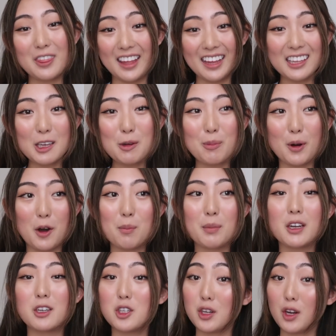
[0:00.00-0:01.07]
thank you mom
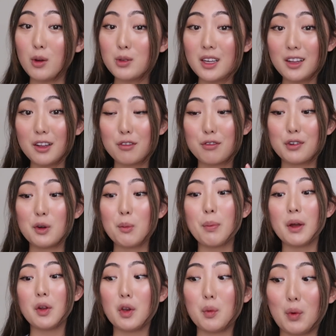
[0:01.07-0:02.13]
because she knows I love fruit,
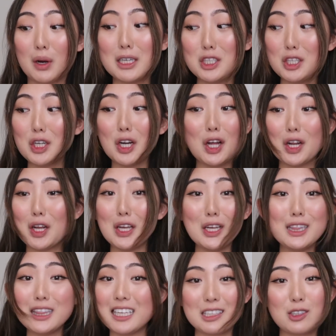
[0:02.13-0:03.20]
but Rach, gotta
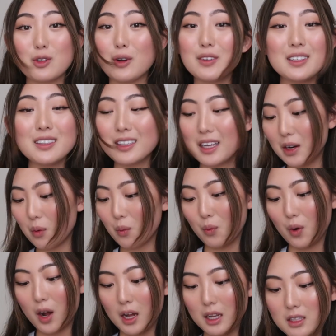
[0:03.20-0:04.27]
eat this or else it's gonna
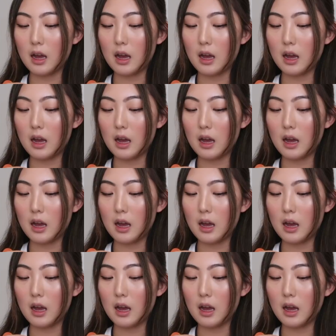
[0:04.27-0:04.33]
rot.